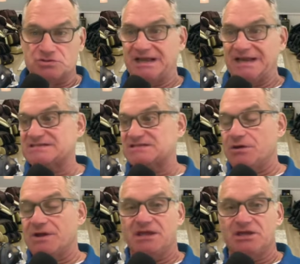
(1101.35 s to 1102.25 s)
Like, let's say you're
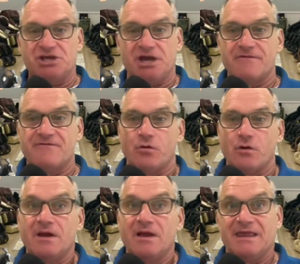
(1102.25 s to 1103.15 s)
getting a chair
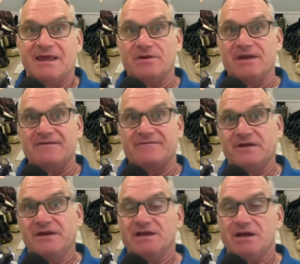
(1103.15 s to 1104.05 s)
for, like, we have
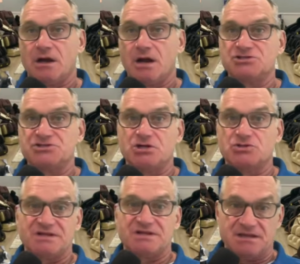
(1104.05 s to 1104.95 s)
our, our chairs
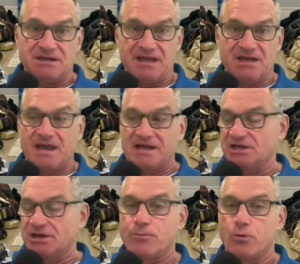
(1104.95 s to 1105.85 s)
at the international
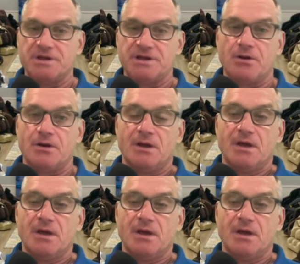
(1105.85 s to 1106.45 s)
airport here.